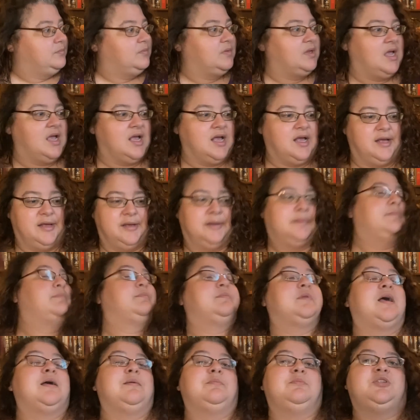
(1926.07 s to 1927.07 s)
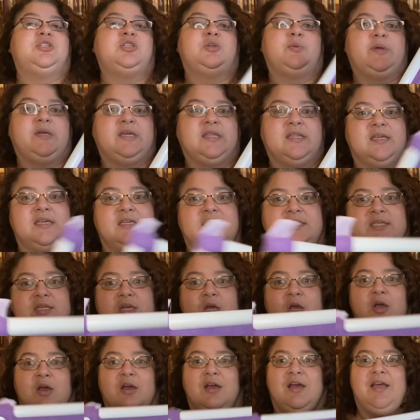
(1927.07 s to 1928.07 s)
I'm doing this
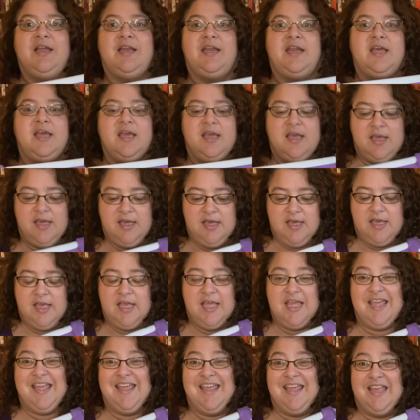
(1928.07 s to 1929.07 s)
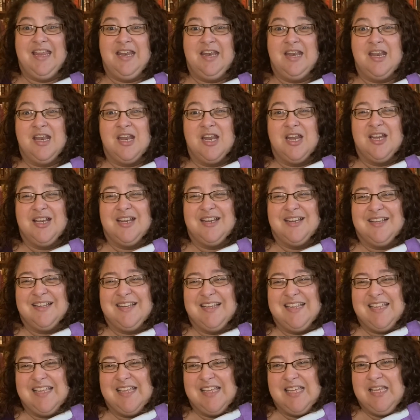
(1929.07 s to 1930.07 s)
on an
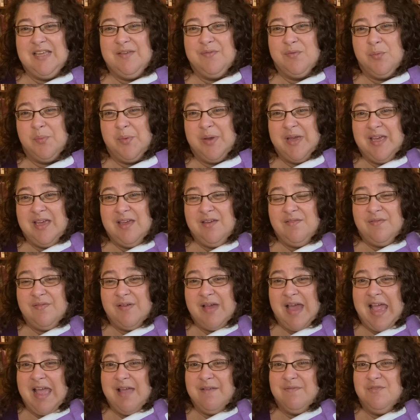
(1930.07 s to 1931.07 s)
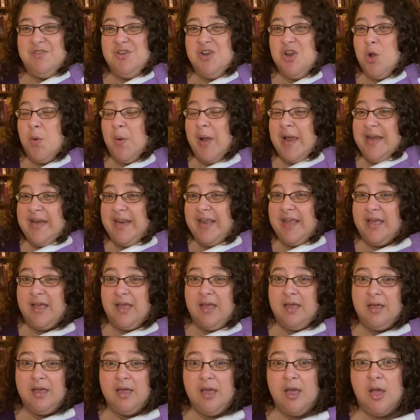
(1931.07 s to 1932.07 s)
even weave. I have no
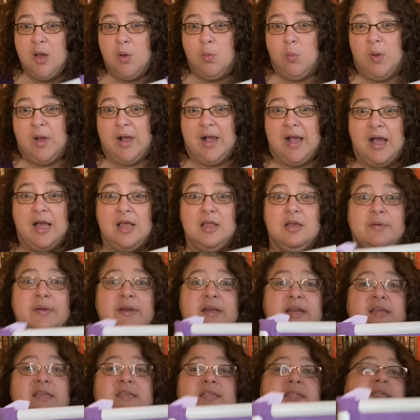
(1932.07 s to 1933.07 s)
idea what color it is.